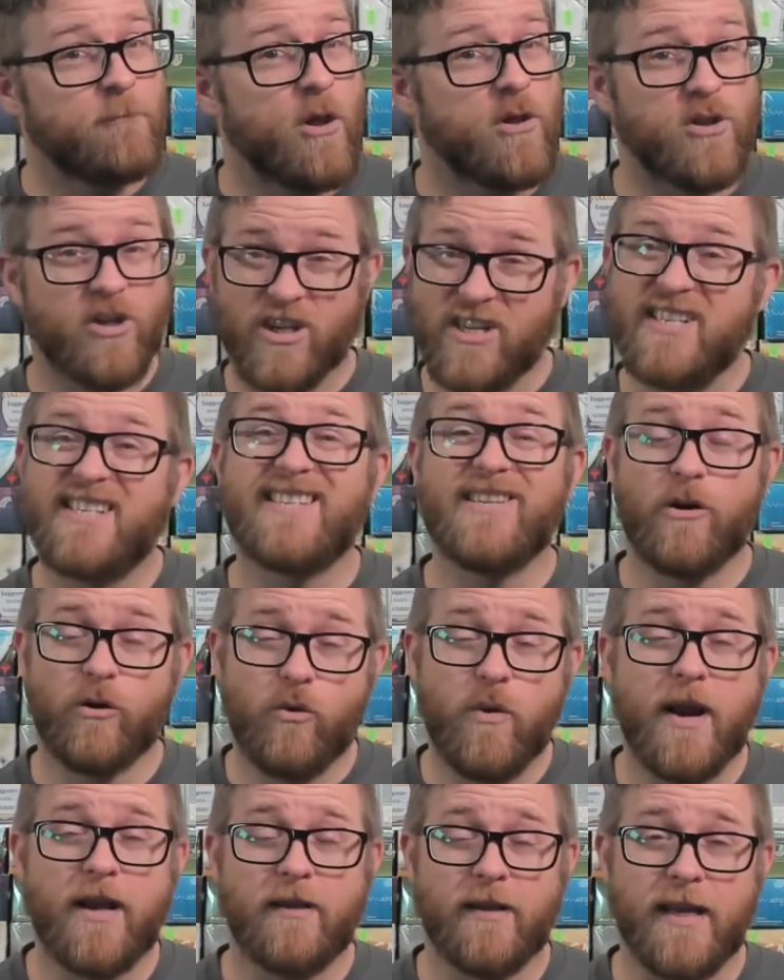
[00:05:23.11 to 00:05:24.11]
they're going to sell
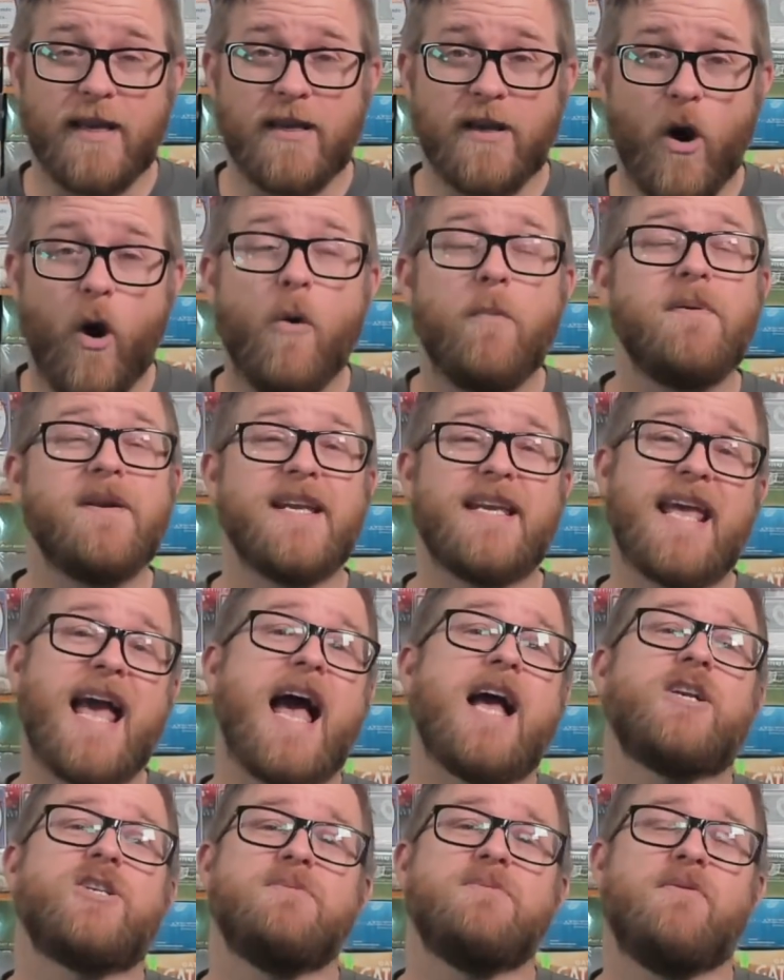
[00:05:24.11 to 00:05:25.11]
quickly, hoping to
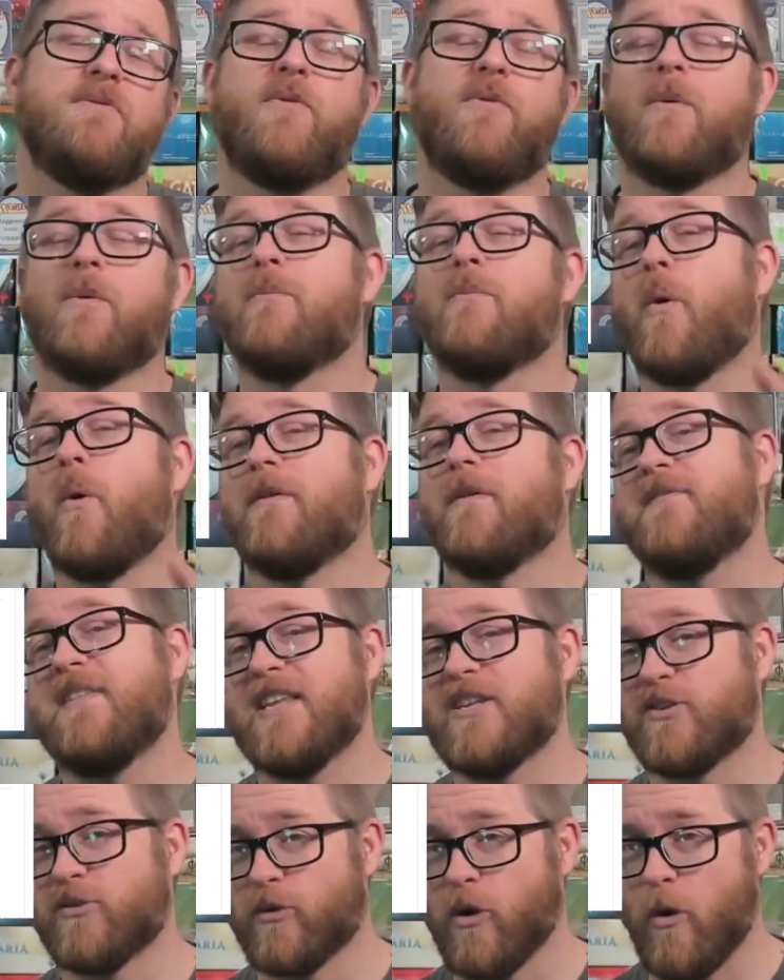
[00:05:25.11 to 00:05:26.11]
cash in before more of
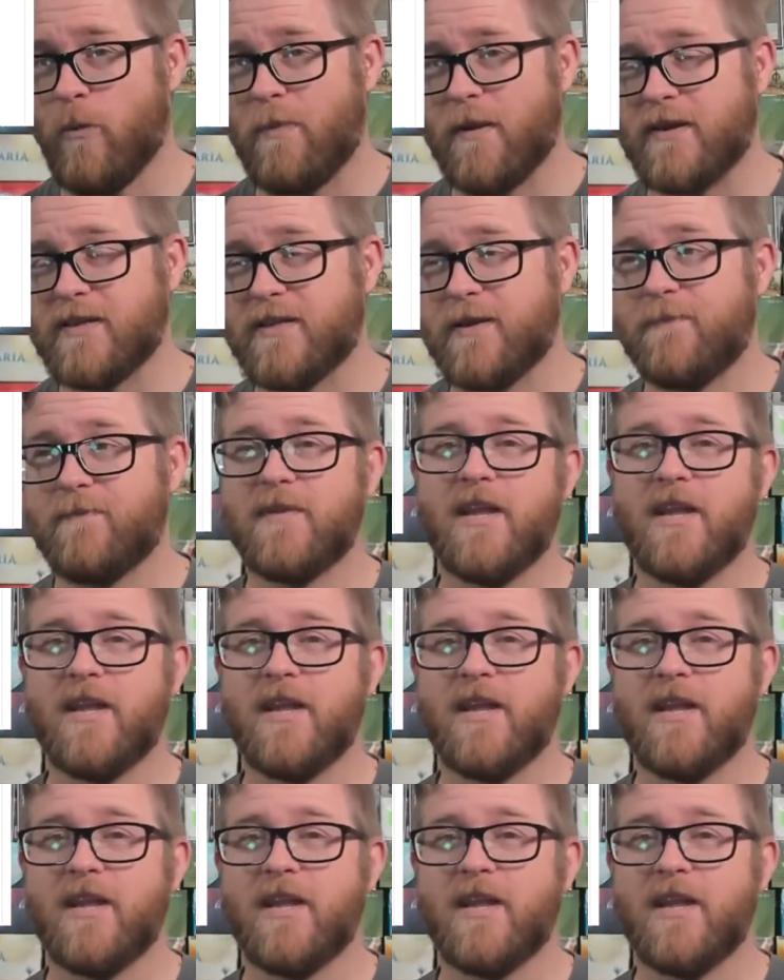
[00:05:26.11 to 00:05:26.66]
these are opened.